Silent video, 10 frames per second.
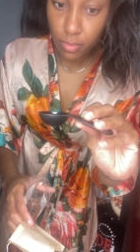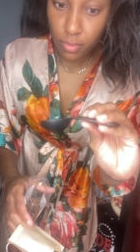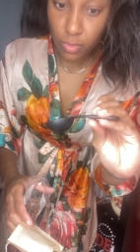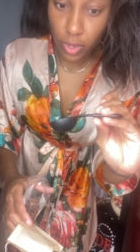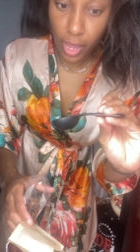
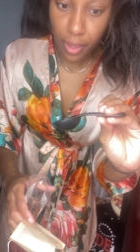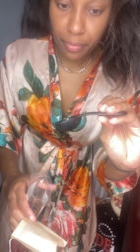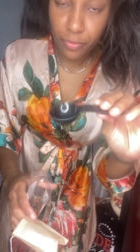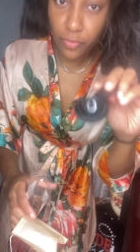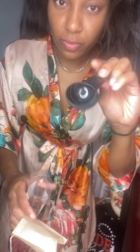Okay,
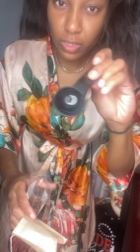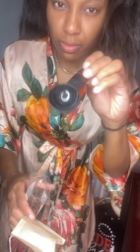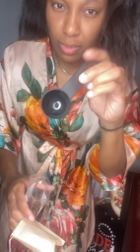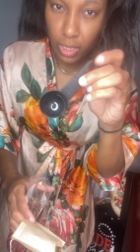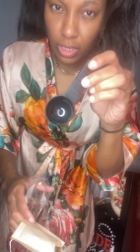15
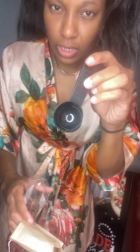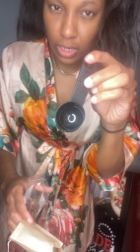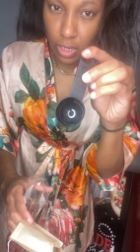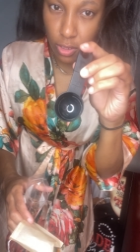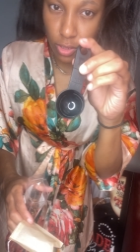
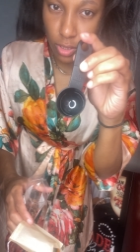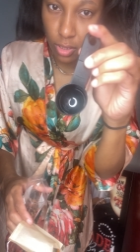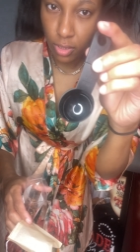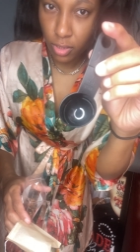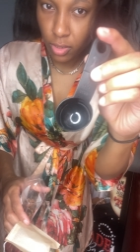milliliters.
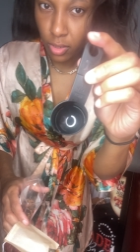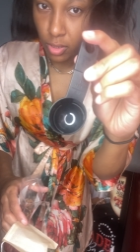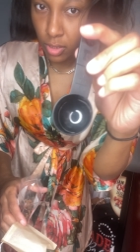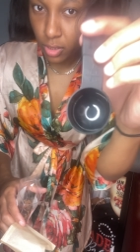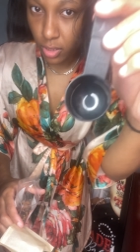
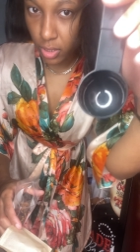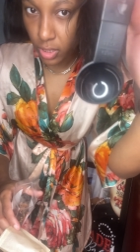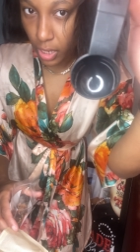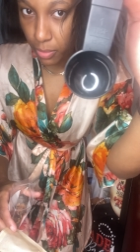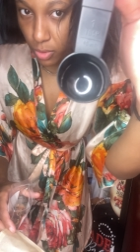It's a
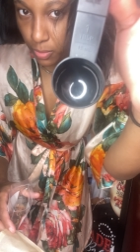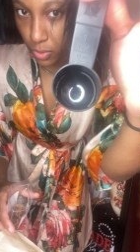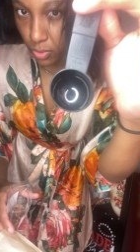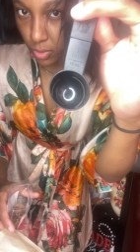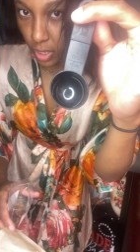
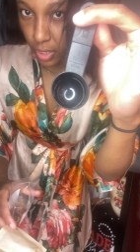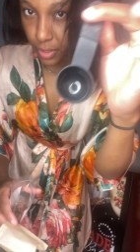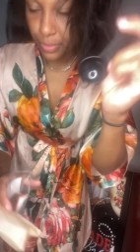tablespoon here.